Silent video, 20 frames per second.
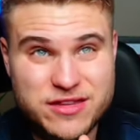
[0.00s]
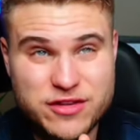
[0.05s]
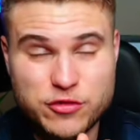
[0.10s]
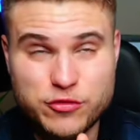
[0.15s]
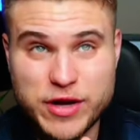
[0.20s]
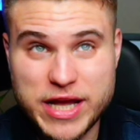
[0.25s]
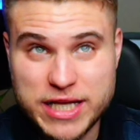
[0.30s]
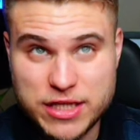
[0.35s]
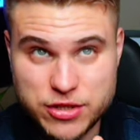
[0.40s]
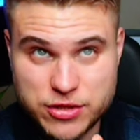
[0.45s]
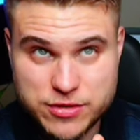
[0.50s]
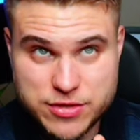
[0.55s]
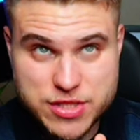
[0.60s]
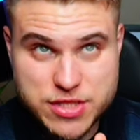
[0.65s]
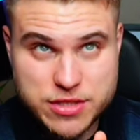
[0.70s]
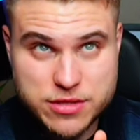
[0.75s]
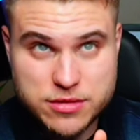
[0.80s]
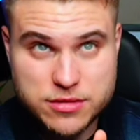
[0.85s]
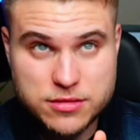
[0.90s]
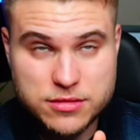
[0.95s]
the
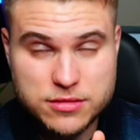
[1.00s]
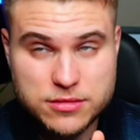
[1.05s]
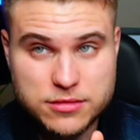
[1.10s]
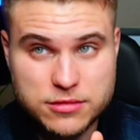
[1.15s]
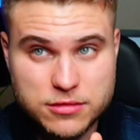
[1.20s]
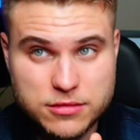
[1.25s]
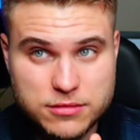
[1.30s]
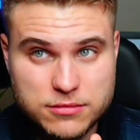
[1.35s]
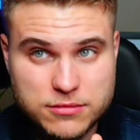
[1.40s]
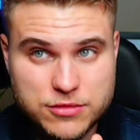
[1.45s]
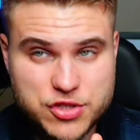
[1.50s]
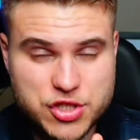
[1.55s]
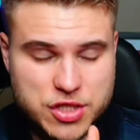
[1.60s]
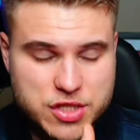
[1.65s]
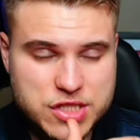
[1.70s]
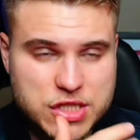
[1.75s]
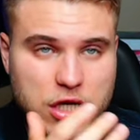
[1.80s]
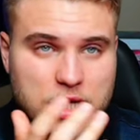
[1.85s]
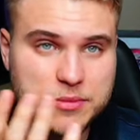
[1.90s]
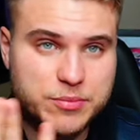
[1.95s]
Raiders,
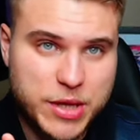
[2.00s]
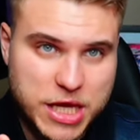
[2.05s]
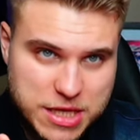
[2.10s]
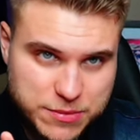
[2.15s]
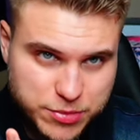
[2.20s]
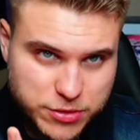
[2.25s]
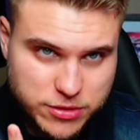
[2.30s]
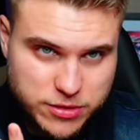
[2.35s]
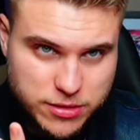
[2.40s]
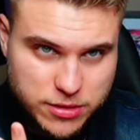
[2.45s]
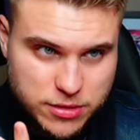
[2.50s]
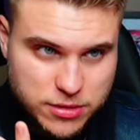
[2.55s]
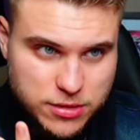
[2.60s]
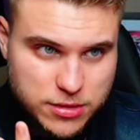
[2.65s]
just on paper.